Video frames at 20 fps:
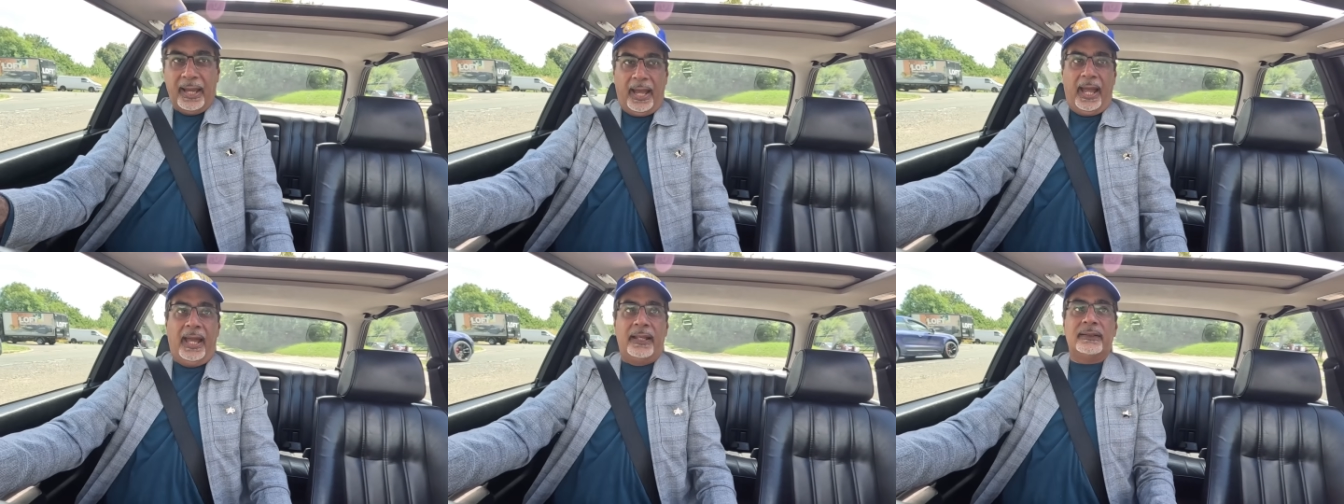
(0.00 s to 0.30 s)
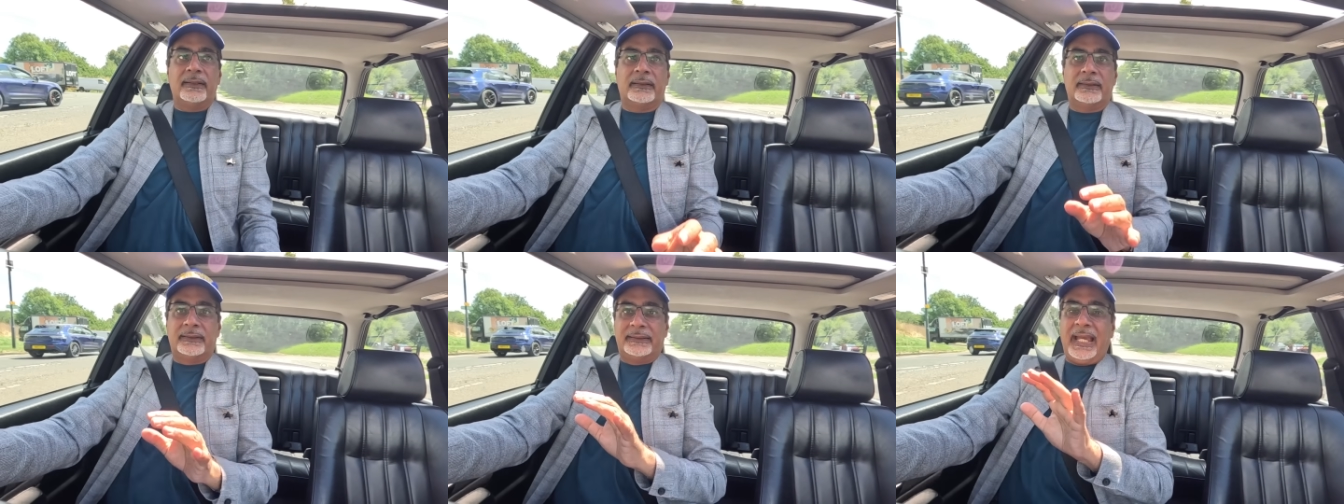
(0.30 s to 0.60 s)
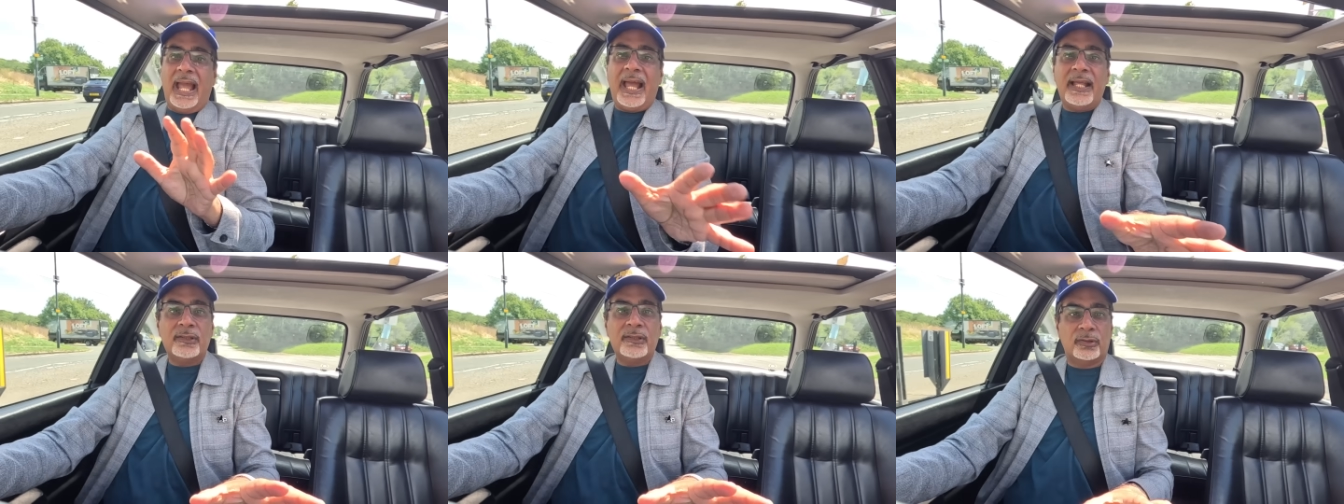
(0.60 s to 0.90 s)
and
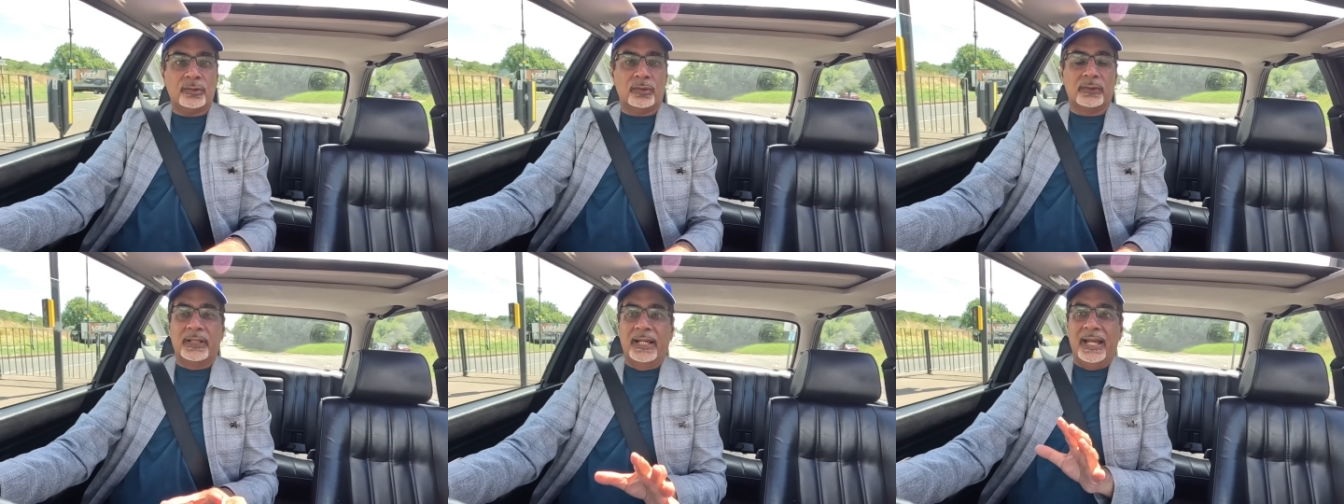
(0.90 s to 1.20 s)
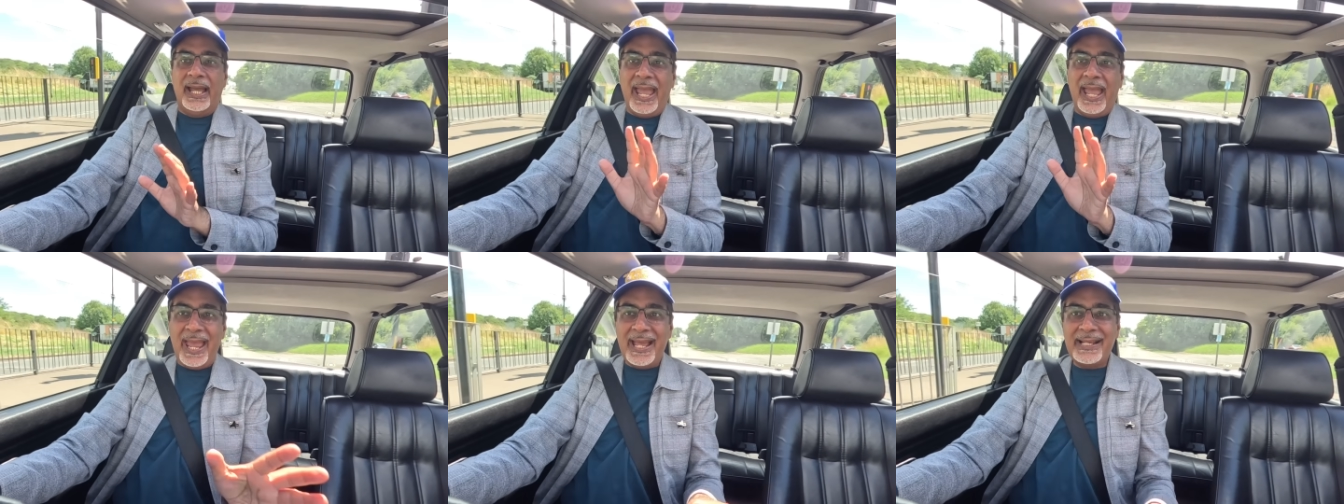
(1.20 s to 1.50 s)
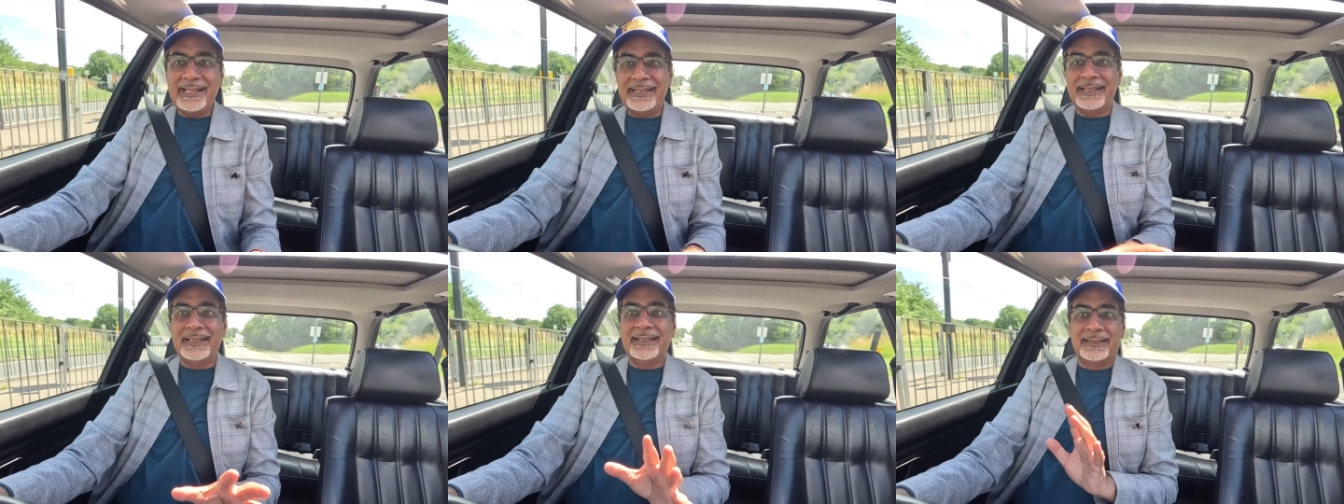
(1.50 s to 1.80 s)
cancel
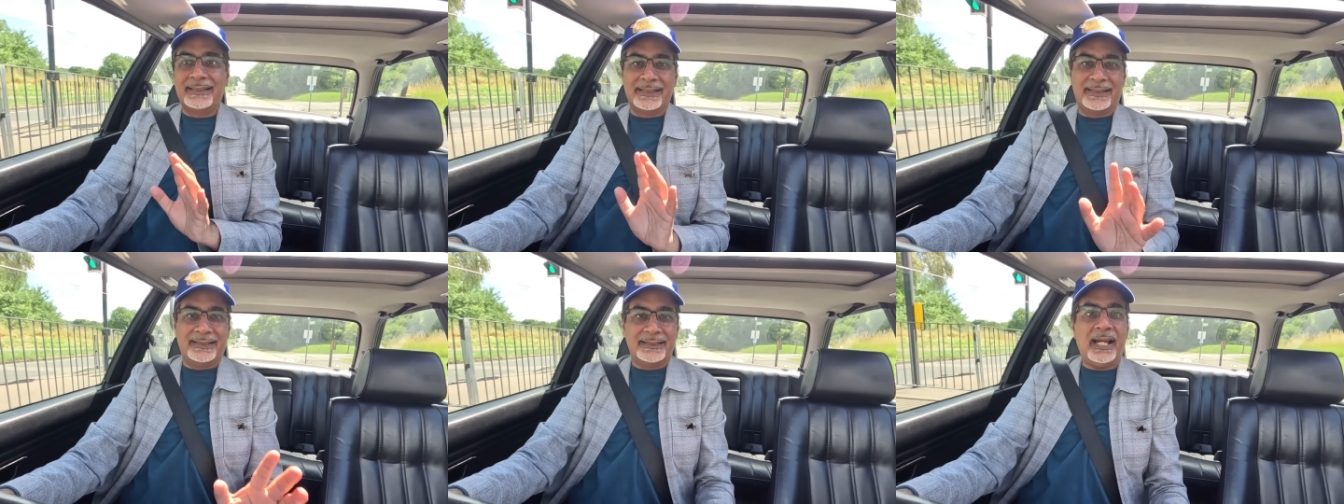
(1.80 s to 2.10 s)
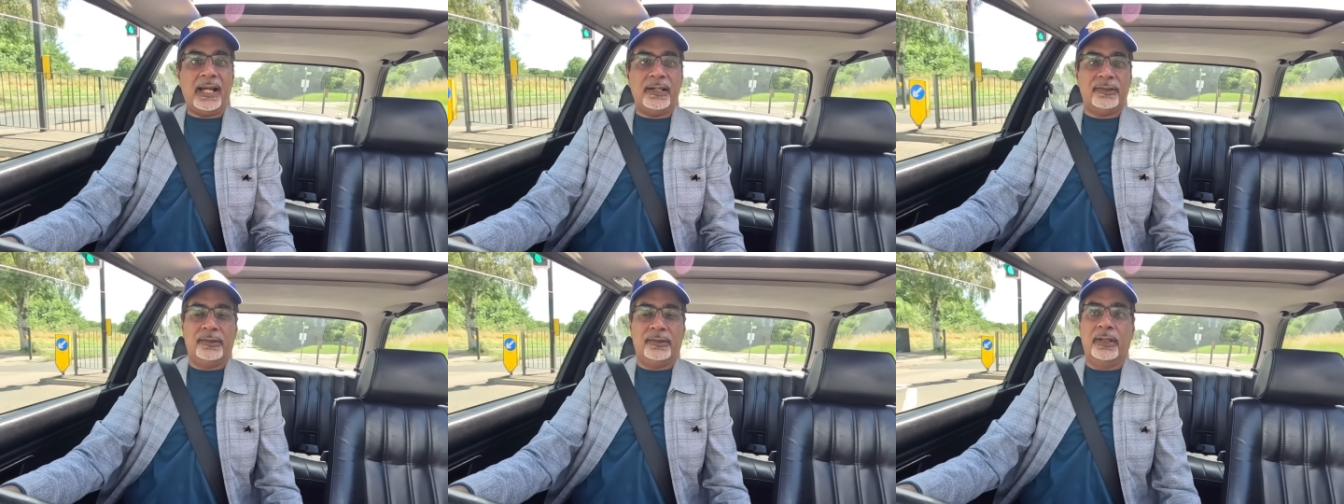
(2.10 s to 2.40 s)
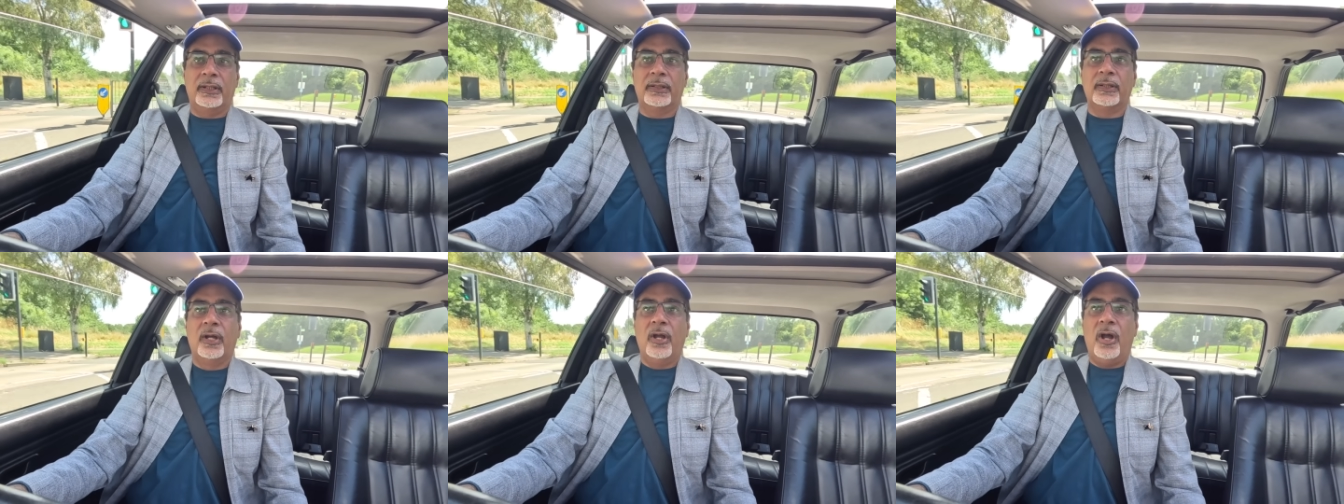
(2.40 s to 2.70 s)
any
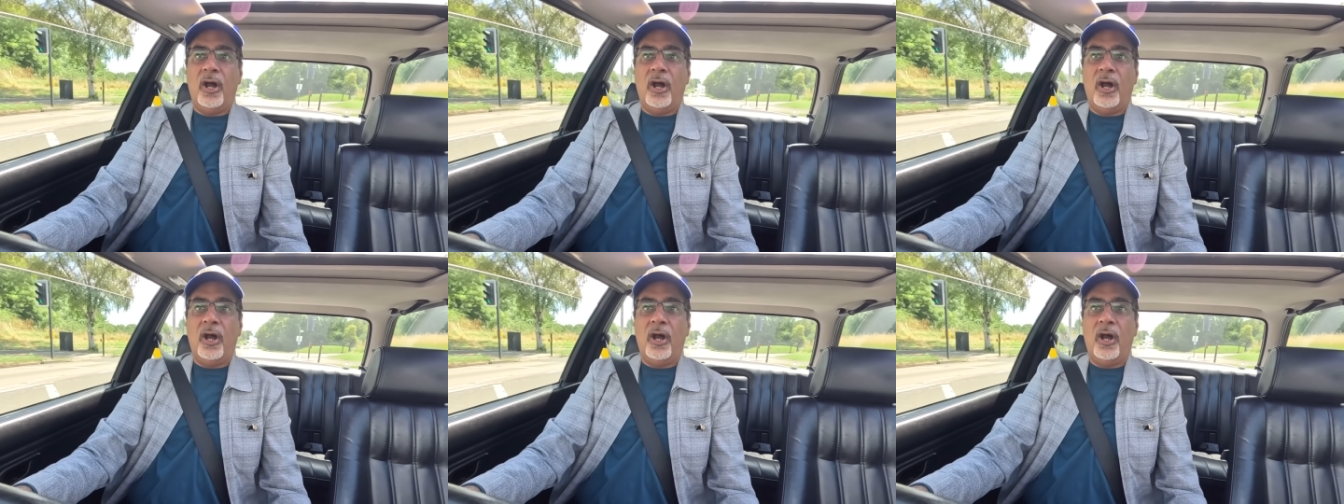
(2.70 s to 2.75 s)
discussion